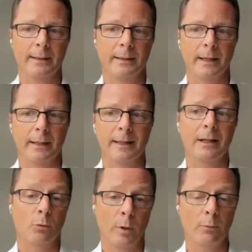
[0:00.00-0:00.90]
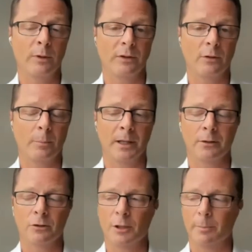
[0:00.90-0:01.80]
and that's where we see the
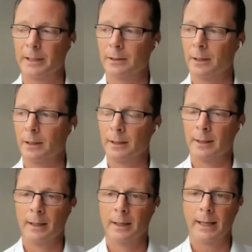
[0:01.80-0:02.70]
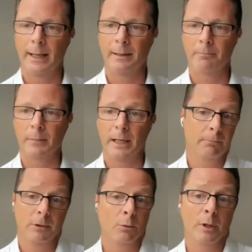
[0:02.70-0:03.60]
partnership, and
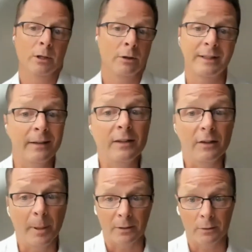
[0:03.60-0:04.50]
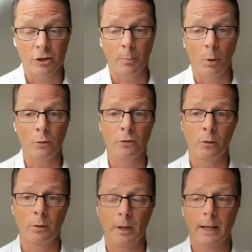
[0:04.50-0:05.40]
we're going to test this partnership
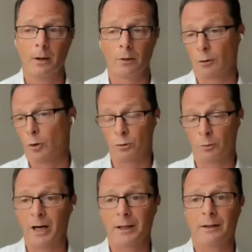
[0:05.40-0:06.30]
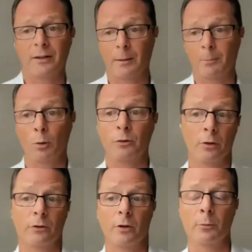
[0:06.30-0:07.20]
also on the go-to-market side, but also
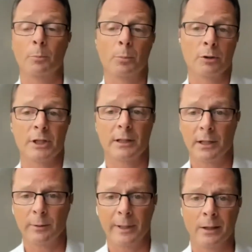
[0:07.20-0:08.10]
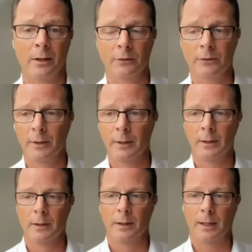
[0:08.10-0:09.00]
on some of the projects that we announced.
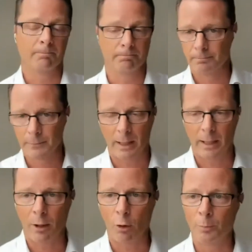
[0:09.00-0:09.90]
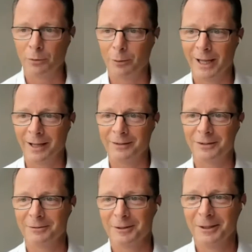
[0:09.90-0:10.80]
I hope you will ask